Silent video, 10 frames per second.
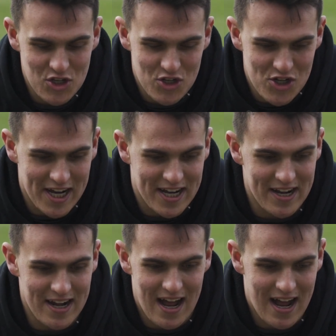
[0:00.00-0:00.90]

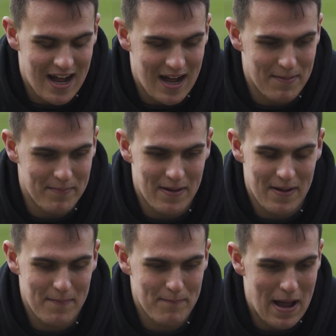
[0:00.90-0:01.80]
Chicken, ham,
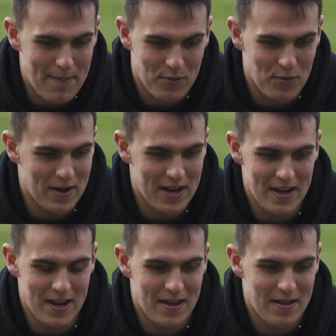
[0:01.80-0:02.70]

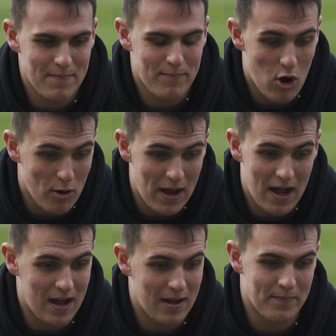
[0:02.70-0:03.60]
pepperoni, parma
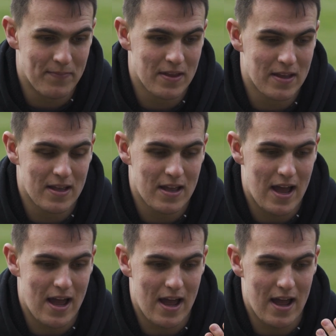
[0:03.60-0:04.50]
ham,
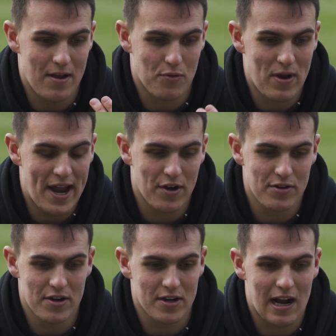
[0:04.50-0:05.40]
uh, red
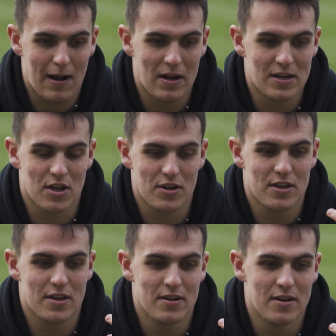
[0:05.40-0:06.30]
onion, caramelized
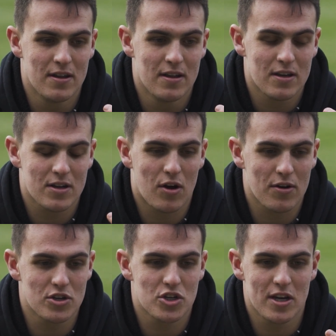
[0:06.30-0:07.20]
onion,
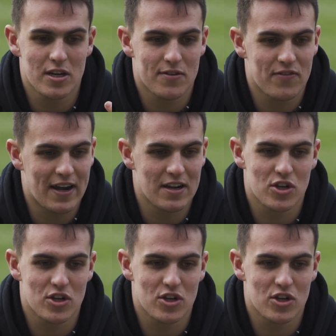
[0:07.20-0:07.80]
cottage cheese, feta